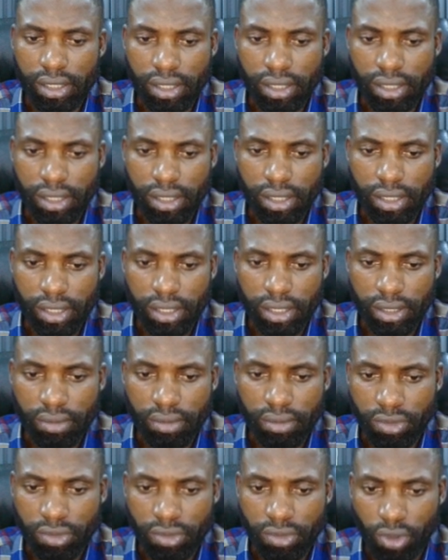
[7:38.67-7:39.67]
uh,
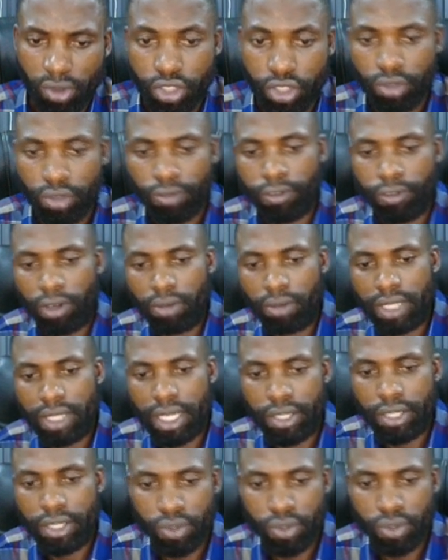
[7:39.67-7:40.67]
continue from
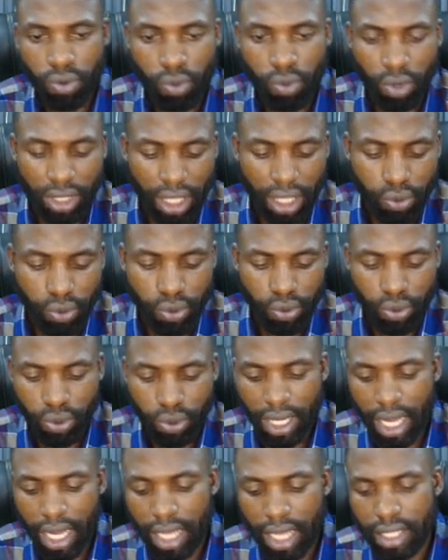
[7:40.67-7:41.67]
there. So what I will do
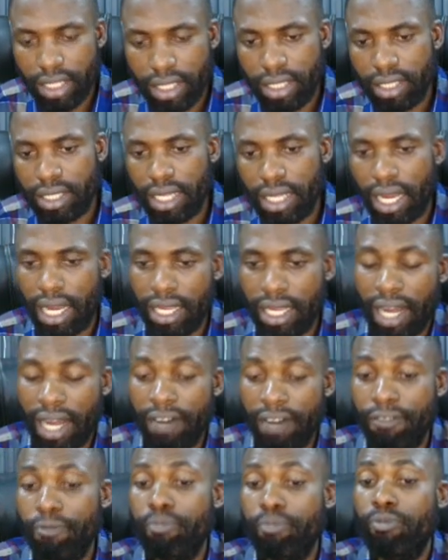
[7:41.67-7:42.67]
now is I
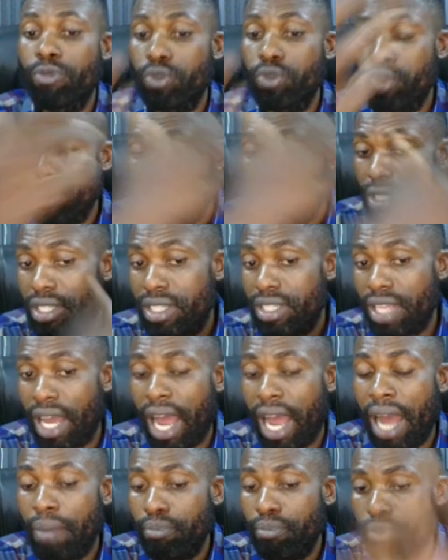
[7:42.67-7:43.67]
have used the
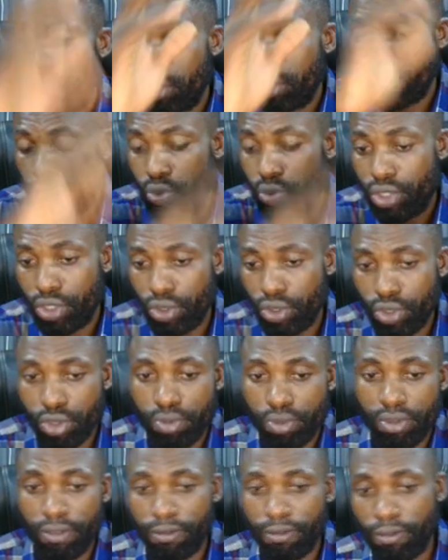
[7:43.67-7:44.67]
approach we
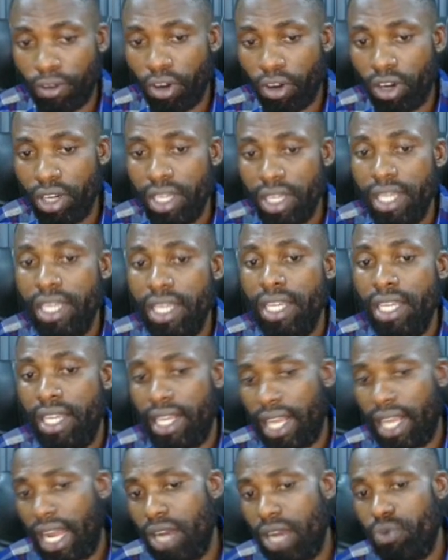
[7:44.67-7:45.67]
used before
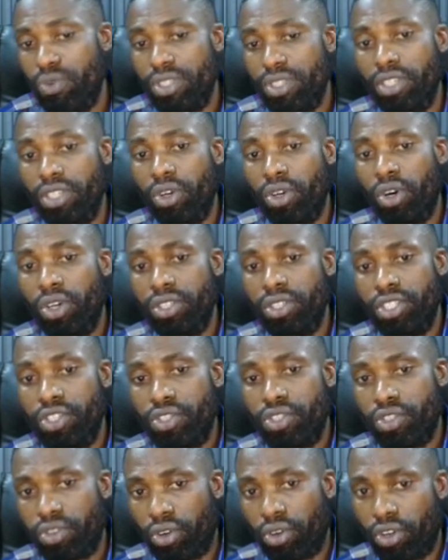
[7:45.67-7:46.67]
in line with all the
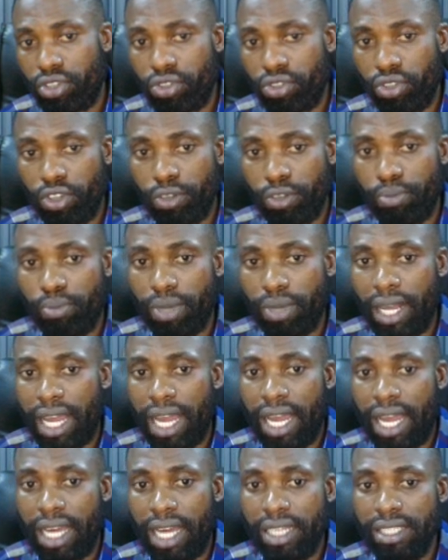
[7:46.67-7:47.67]
structured
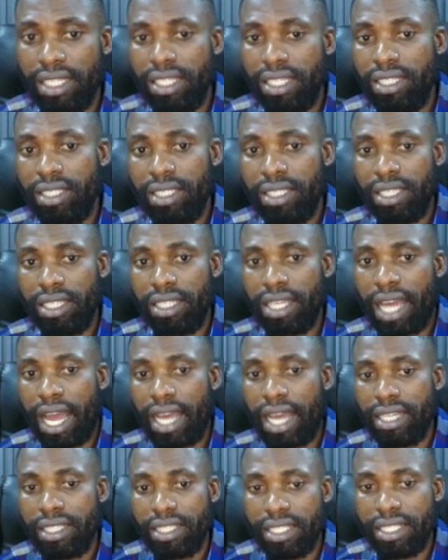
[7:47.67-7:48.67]
plan, the
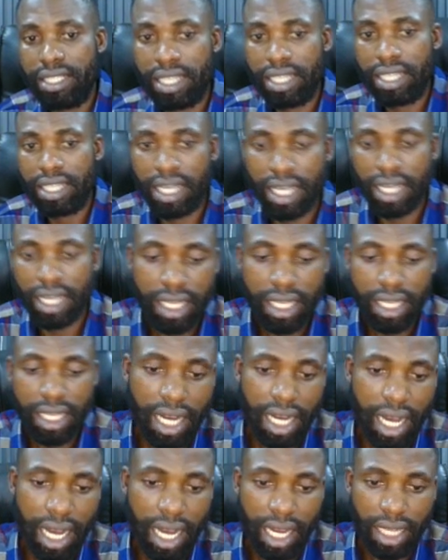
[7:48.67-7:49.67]
idea,
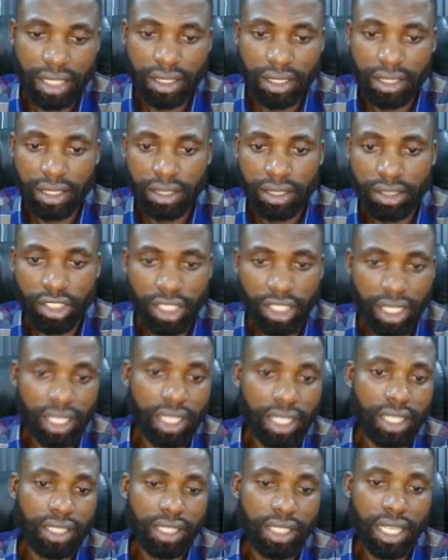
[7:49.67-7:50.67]
and
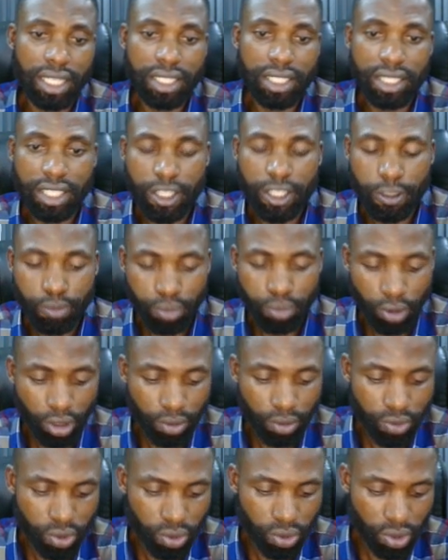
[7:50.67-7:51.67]
generated this
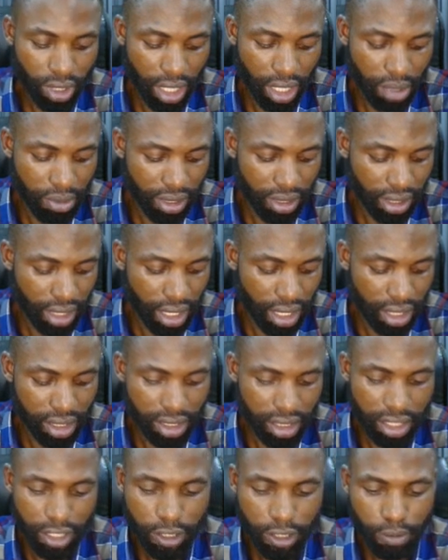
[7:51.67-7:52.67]
prompt. So let me
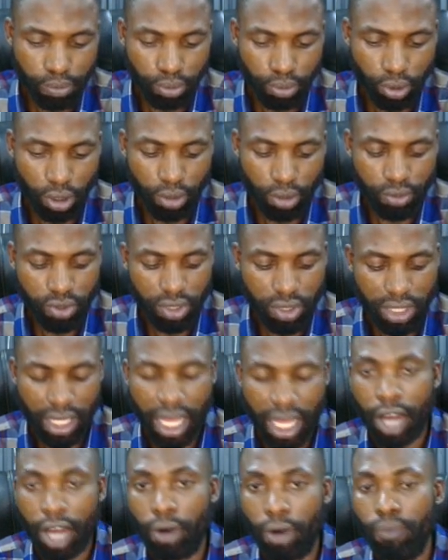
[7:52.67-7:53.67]
take this prompt
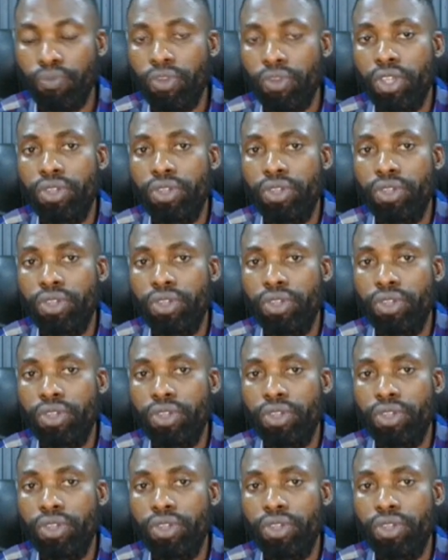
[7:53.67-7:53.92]
now